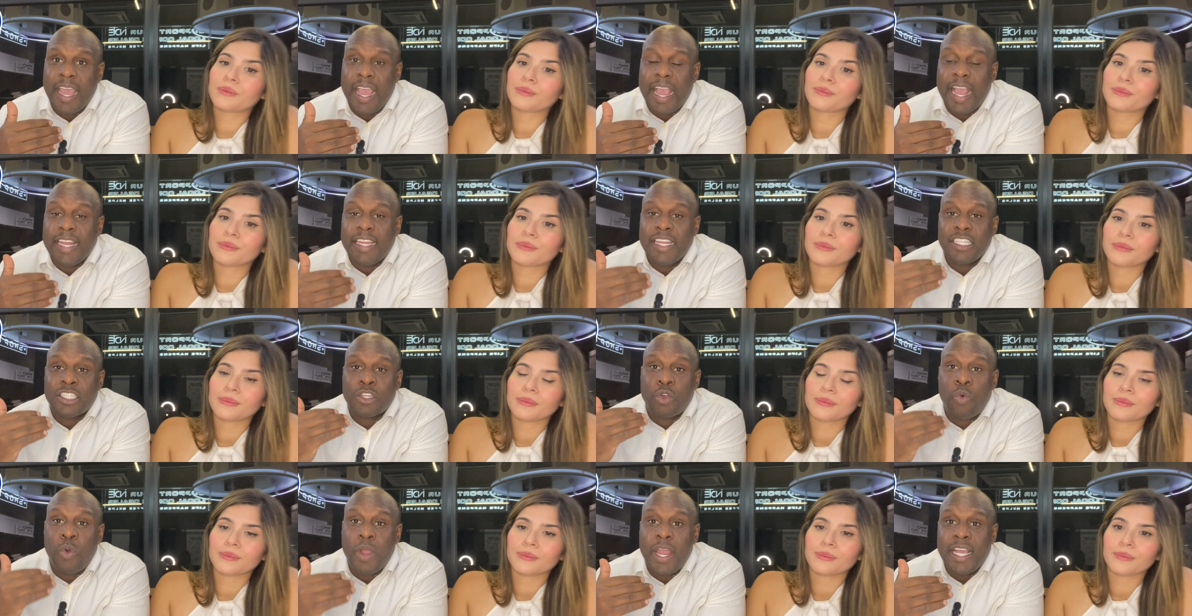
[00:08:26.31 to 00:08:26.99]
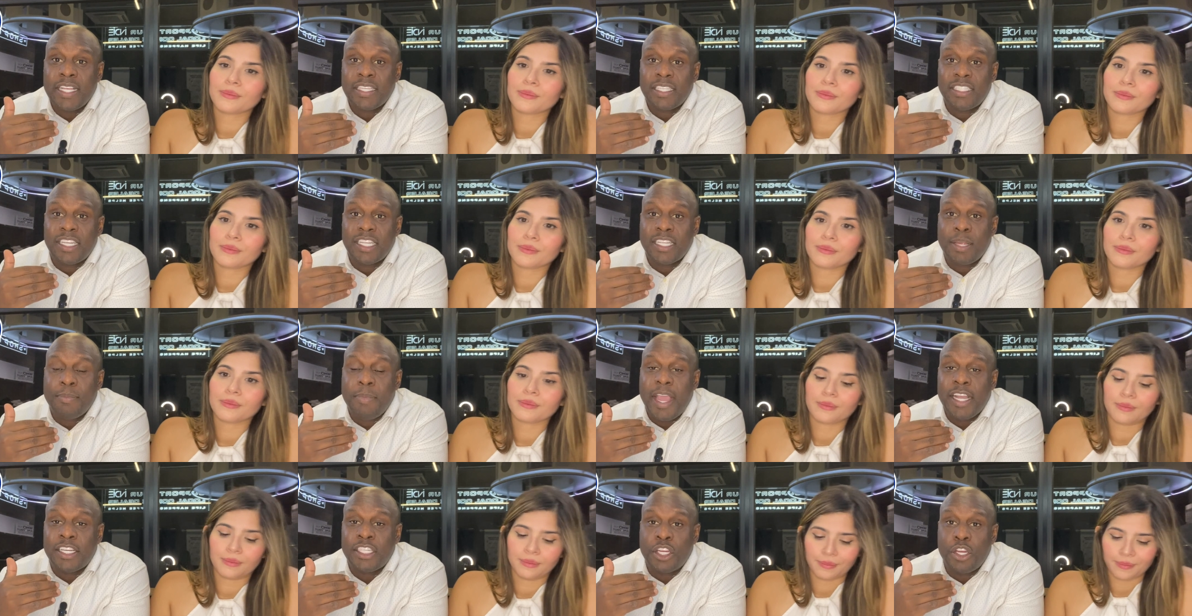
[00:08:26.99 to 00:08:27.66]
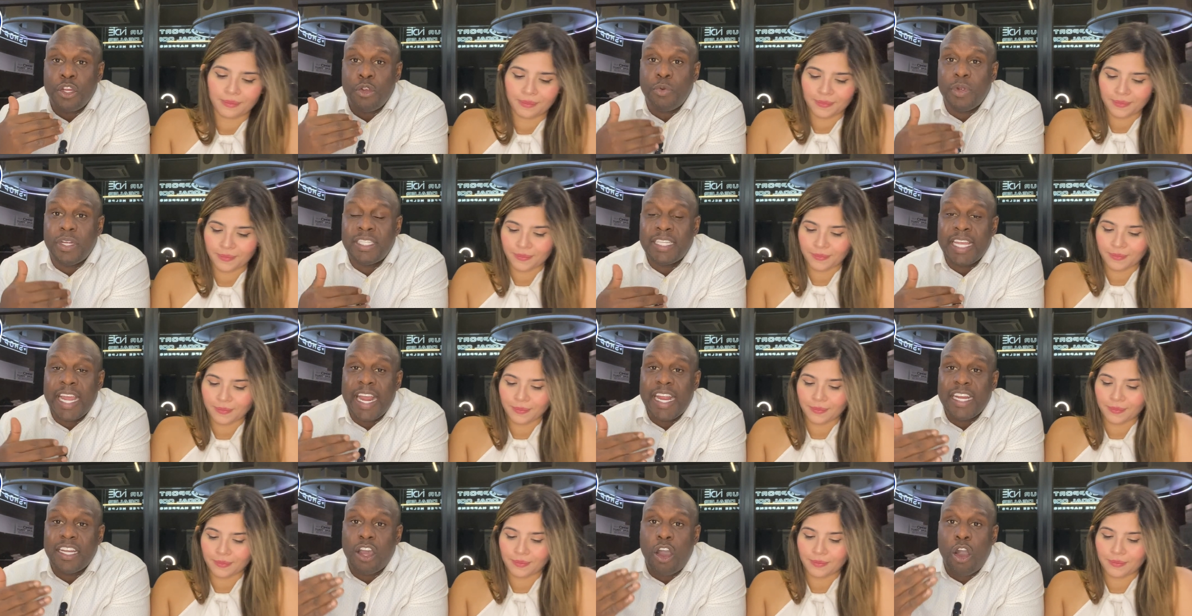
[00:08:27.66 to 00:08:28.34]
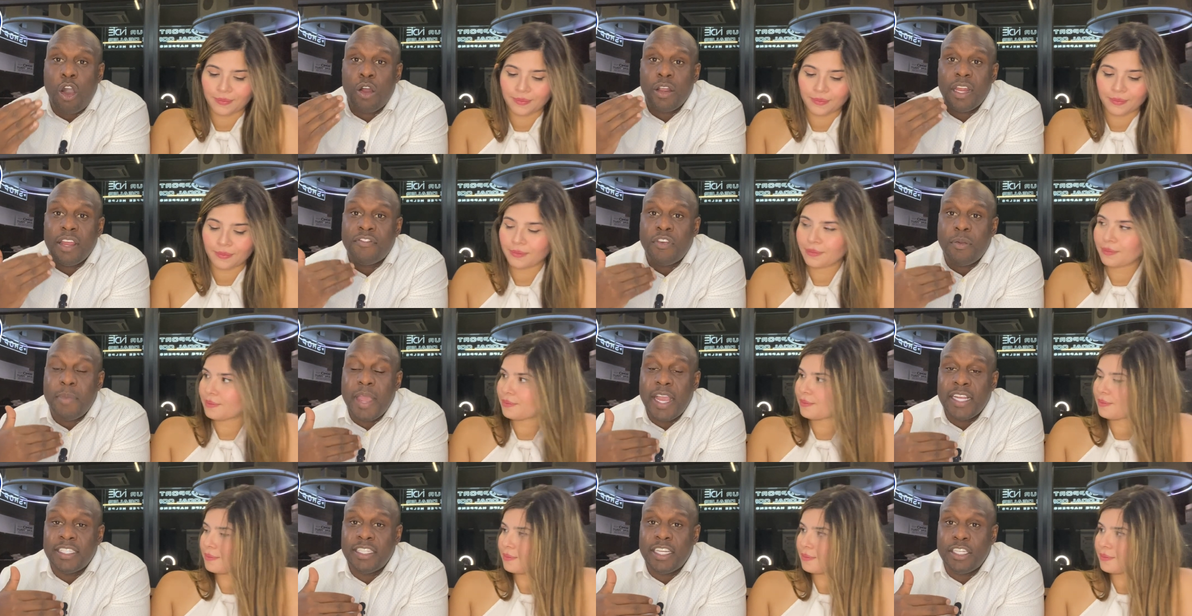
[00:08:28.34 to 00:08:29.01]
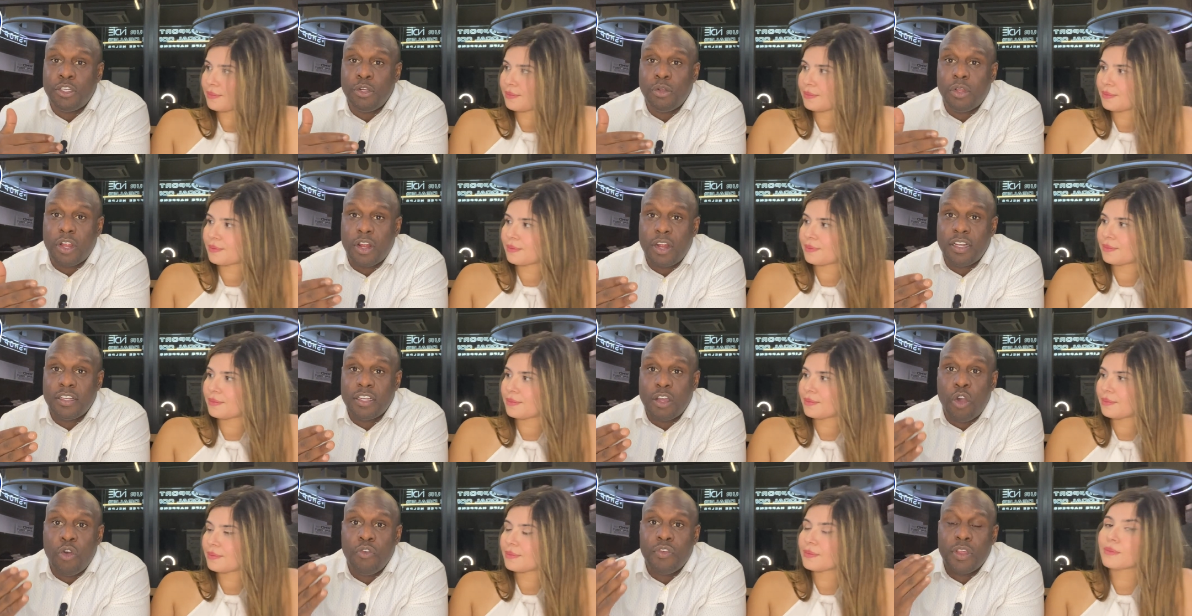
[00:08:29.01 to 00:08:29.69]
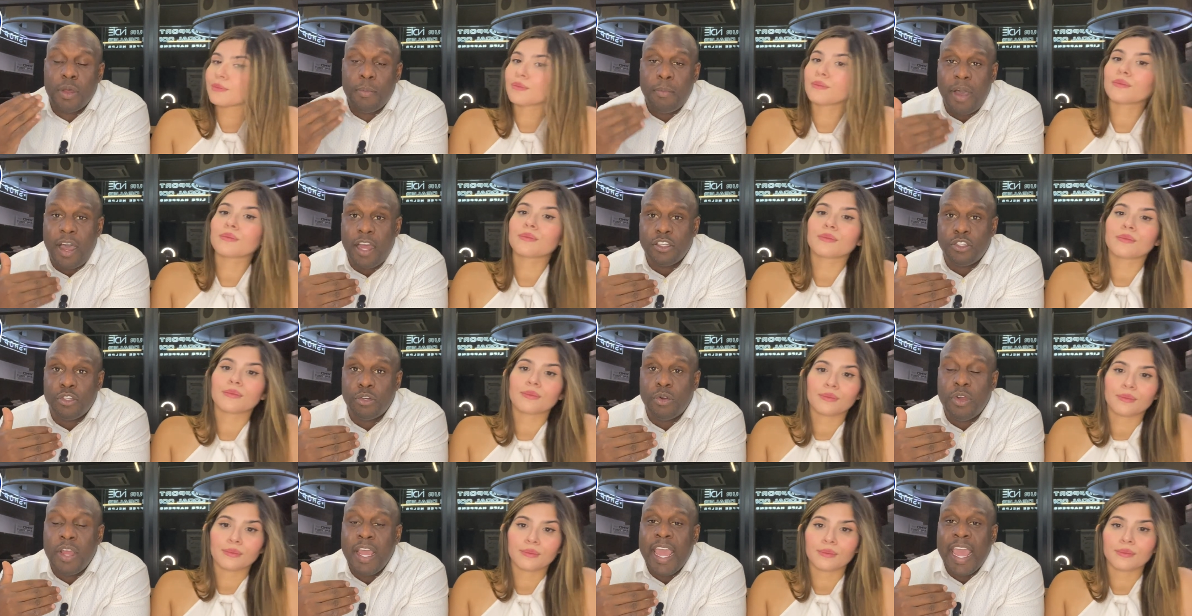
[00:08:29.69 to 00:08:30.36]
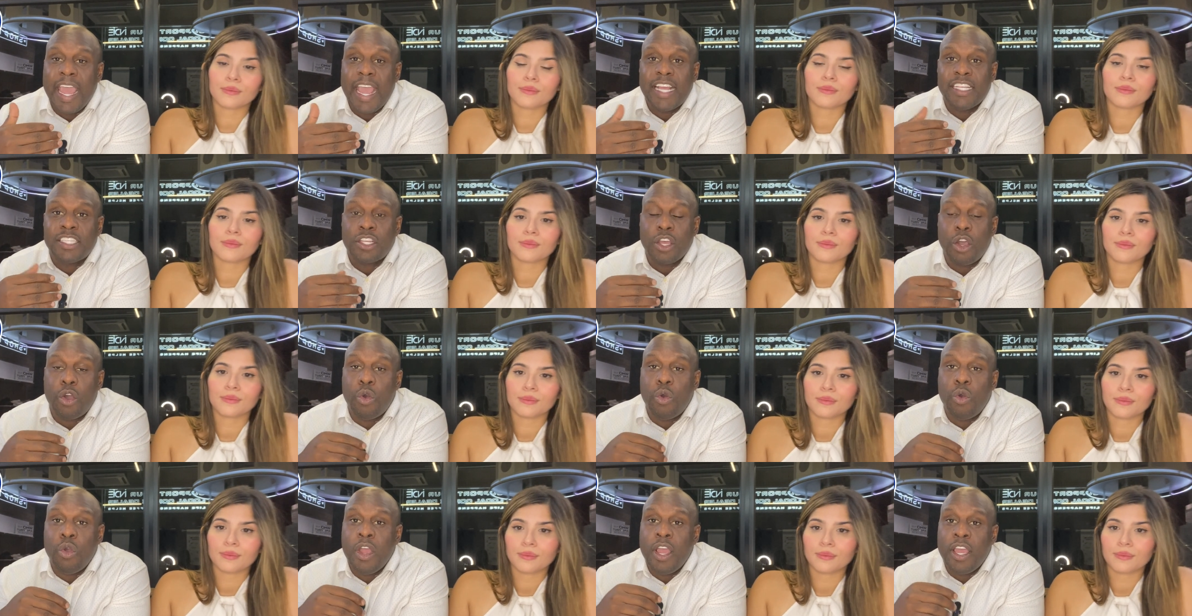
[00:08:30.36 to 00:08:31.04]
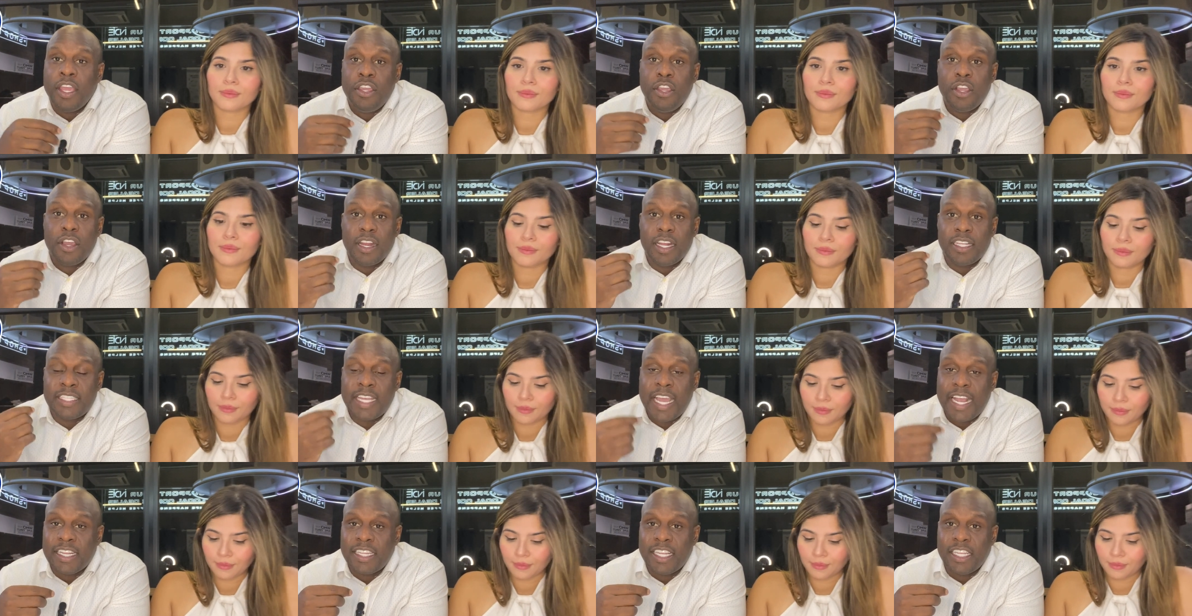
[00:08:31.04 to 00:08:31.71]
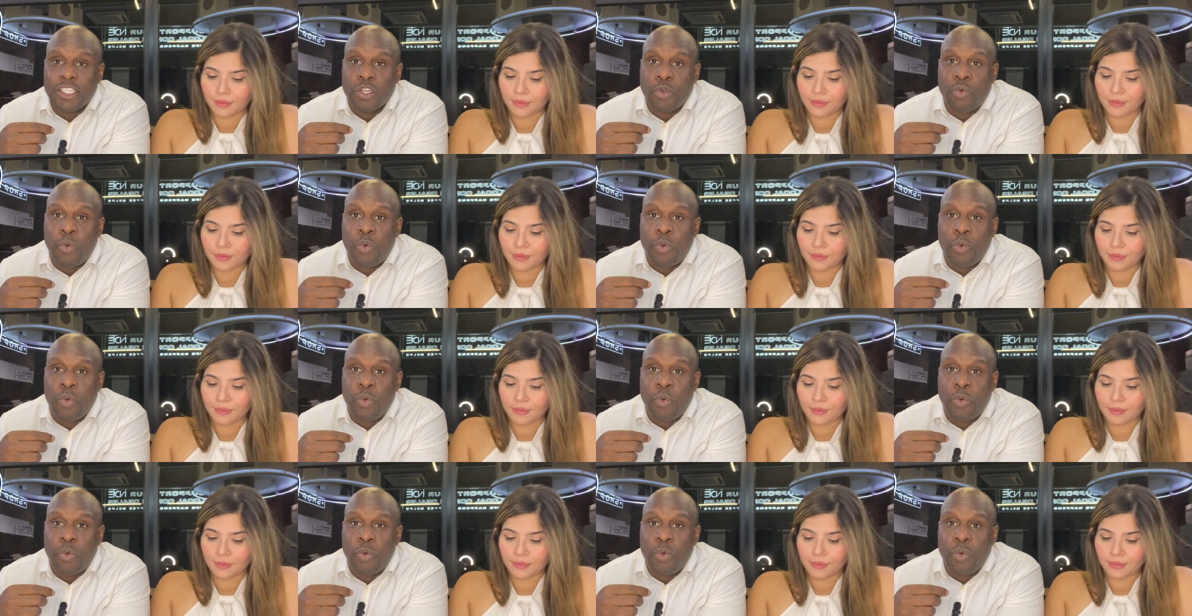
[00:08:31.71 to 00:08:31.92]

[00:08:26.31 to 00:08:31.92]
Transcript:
Speaker 1: And this quiz is just to make sure you retained all the information that you learned over the module. And so you're gonna take this